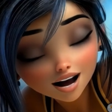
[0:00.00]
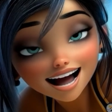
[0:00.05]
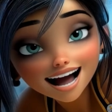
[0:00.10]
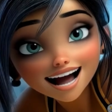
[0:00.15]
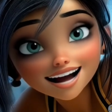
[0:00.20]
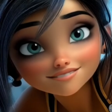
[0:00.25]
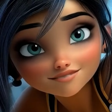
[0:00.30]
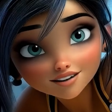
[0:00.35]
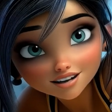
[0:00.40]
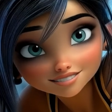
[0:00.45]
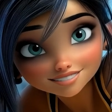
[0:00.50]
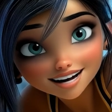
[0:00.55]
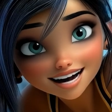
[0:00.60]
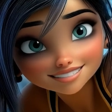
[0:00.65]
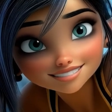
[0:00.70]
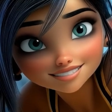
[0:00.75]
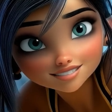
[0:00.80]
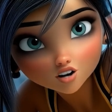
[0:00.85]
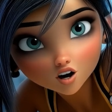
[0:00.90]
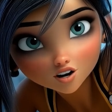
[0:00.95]
When I first
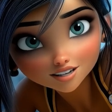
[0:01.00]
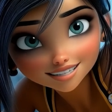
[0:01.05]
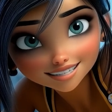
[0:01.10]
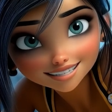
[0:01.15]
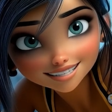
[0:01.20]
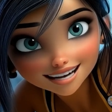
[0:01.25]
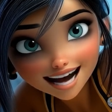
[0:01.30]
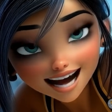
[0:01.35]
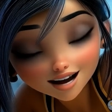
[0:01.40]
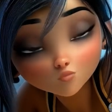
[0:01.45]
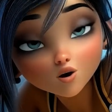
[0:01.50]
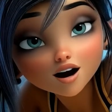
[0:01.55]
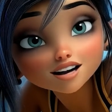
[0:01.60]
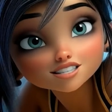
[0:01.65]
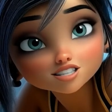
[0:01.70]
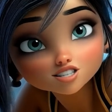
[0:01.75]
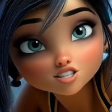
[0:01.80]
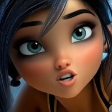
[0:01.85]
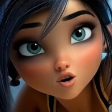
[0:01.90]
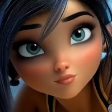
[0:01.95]
got started, I
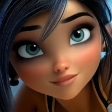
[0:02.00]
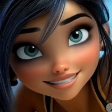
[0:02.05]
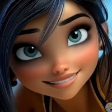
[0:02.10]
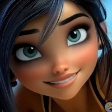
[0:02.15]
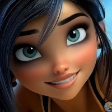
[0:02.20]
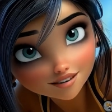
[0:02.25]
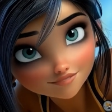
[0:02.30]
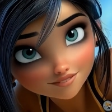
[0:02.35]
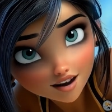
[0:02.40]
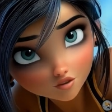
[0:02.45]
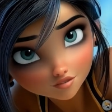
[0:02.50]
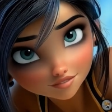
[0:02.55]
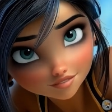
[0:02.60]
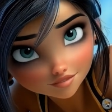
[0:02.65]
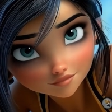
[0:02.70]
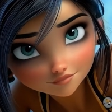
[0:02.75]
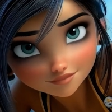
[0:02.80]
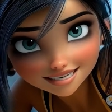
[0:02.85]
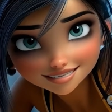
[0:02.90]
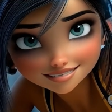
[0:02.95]
wanted to show myself I was
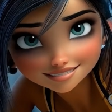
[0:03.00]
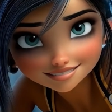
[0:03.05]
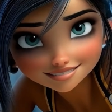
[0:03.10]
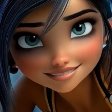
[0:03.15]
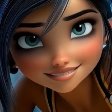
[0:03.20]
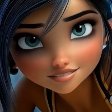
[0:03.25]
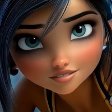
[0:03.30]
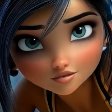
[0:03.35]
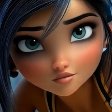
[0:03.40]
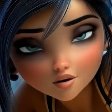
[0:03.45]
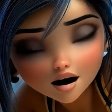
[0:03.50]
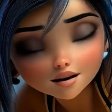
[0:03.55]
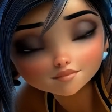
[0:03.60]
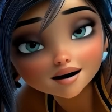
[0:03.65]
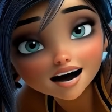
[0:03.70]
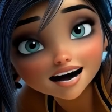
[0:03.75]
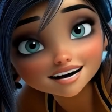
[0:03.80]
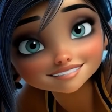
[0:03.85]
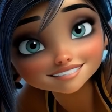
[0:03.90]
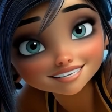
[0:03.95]
committed. So I
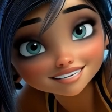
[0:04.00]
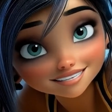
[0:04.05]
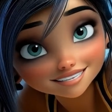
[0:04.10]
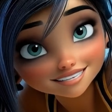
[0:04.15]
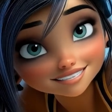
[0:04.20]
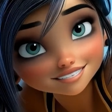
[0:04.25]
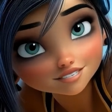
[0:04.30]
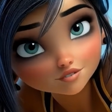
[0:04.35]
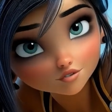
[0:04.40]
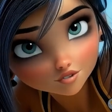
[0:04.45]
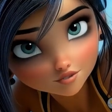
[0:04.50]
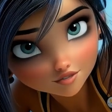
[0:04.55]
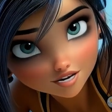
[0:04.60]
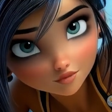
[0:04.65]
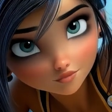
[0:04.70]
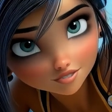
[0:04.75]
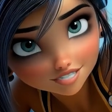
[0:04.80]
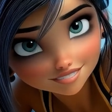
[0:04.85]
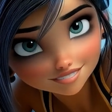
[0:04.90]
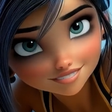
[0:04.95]
bought yearly
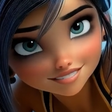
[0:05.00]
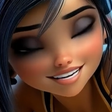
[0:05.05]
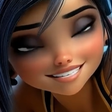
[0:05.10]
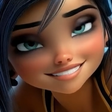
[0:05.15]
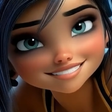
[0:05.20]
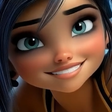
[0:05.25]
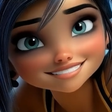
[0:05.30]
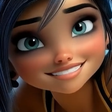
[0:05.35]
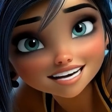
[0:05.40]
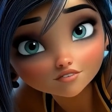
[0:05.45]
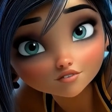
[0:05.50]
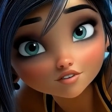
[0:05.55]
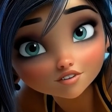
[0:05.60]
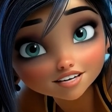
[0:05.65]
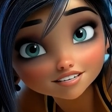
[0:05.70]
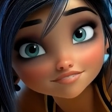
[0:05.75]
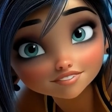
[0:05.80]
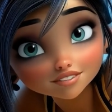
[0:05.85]
subscriptions on several